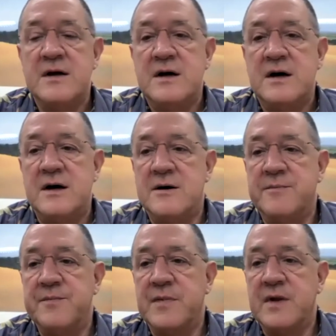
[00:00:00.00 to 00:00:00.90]

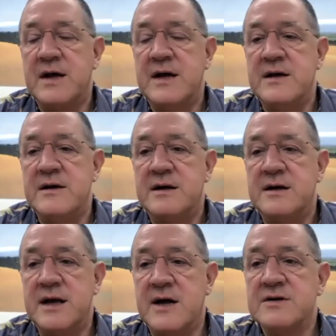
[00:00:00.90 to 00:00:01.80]
um, a, an
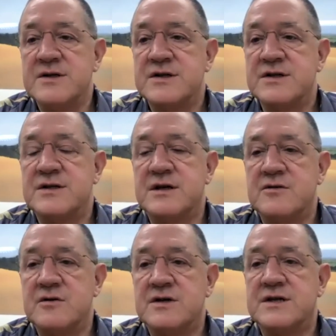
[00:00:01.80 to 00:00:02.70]
analysis that
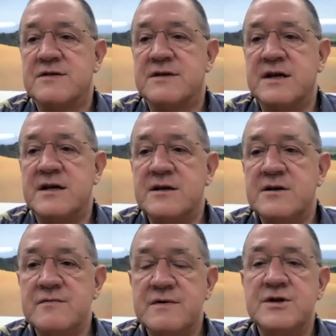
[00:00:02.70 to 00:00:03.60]
looks at the
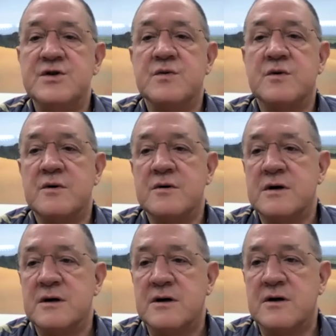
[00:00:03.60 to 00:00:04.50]
individual
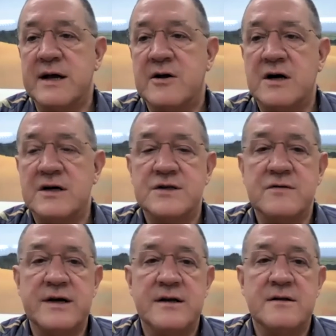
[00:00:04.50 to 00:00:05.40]

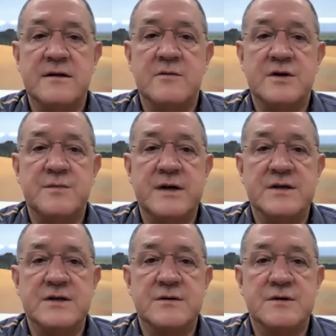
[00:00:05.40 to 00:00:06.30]
glycosylated, which
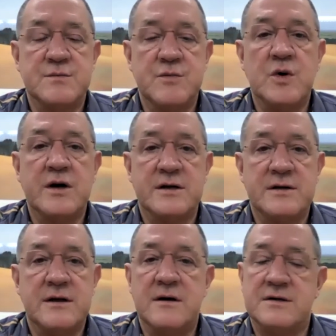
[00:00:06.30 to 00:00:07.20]
means smoke
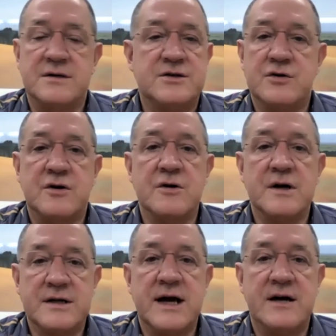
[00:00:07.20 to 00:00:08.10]
uh, uh, sugar
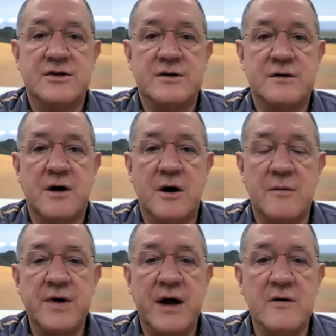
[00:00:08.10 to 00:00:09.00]
attached
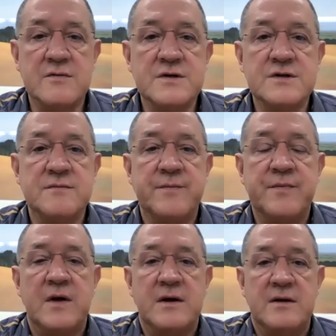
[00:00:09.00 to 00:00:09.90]
compounds.
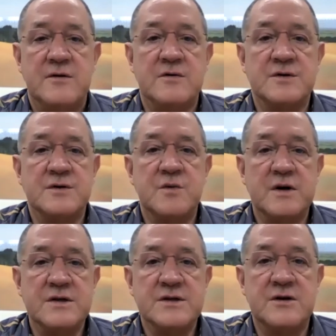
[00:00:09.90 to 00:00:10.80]
Those are the
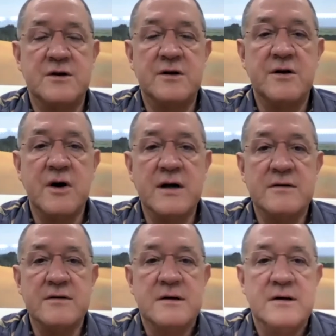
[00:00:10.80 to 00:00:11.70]
ones that are
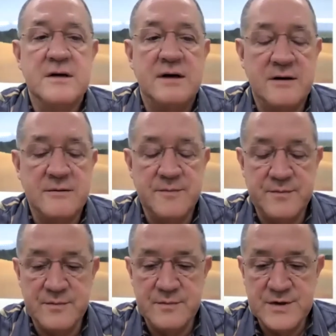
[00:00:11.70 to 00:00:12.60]
not
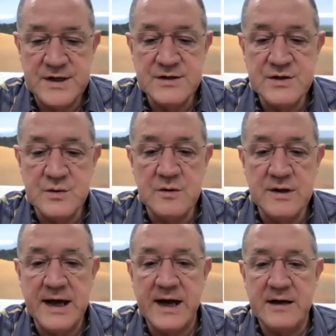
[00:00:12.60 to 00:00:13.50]
um,
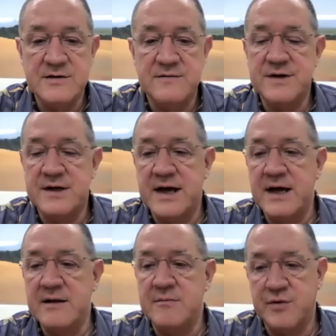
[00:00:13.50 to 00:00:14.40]
sensorily active
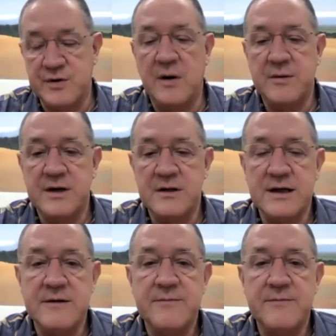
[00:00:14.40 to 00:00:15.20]
today, predominantly.